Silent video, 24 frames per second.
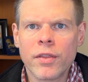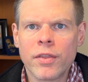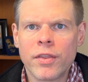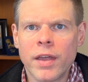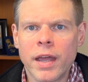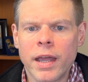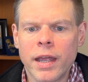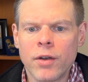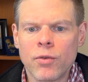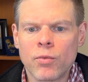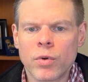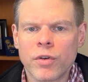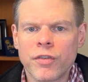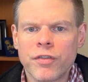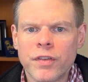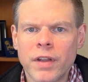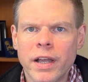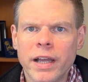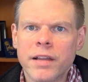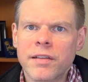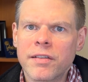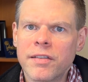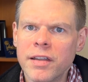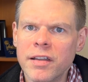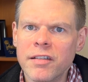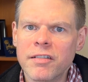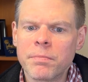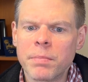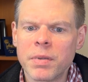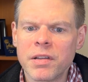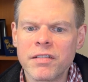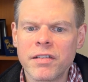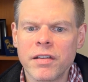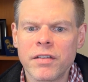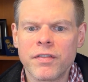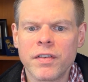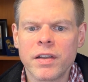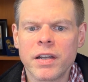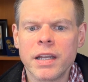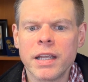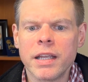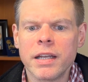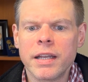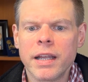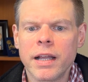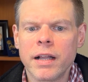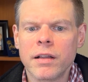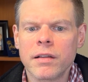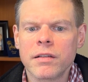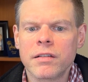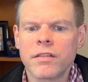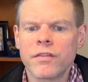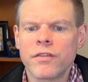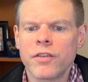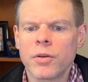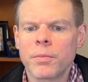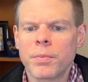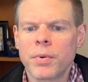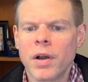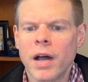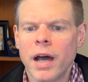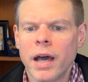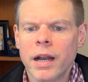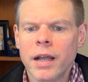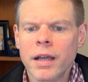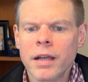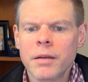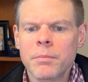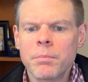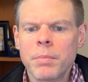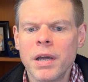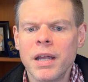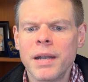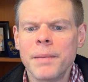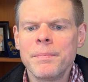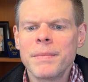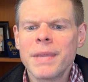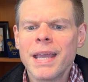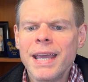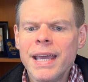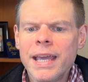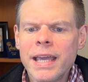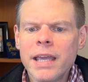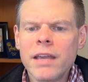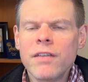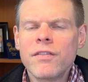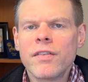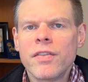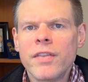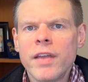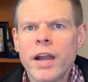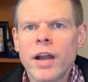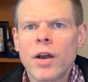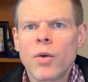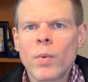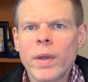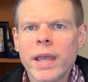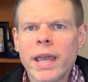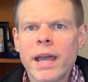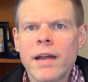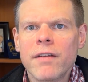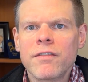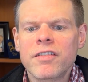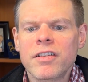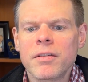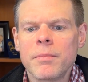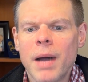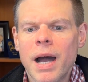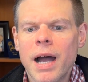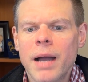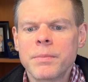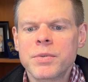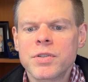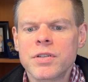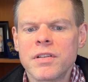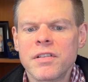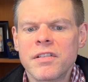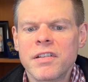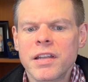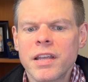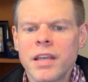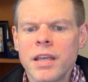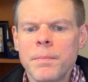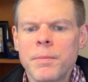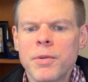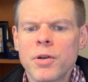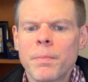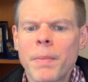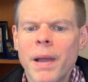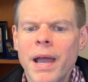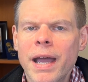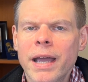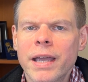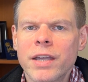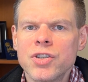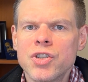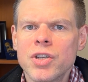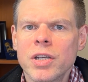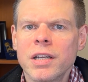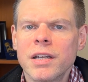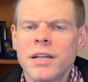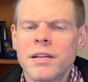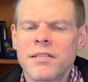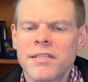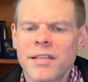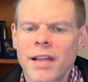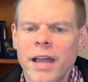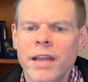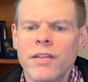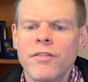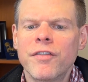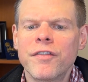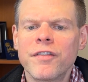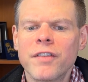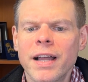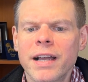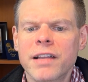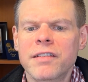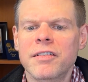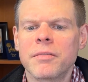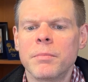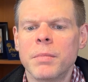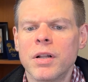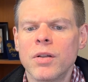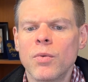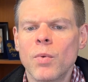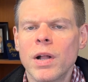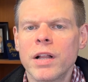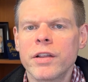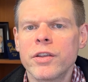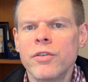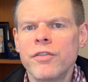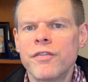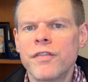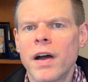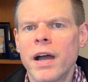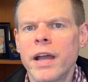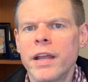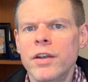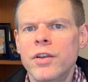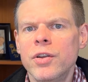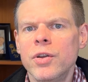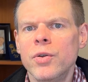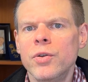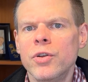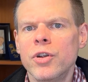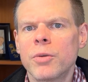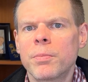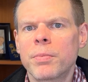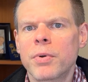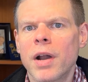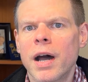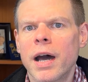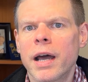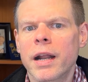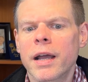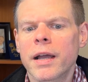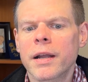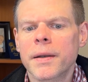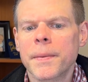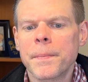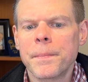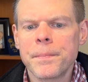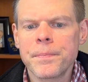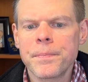that reflects these specific details of your product, but even there we have some options to keep your packaging design flexible while you fine-tune your product.